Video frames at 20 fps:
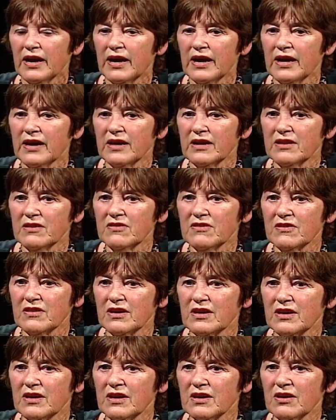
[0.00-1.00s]
And
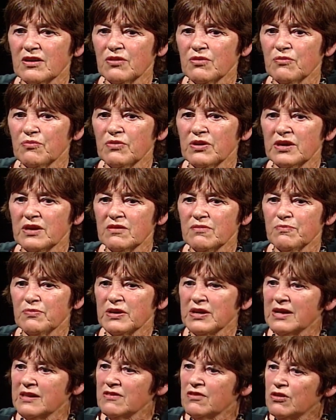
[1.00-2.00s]
we
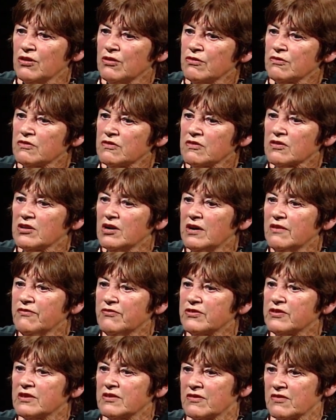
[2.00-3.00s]
begin to lose
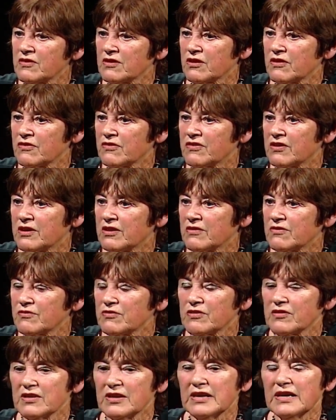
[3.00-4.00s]
confidence in
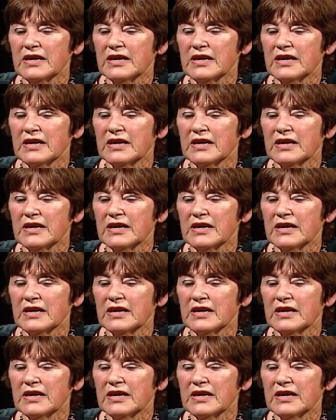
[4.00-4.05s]
ourselves.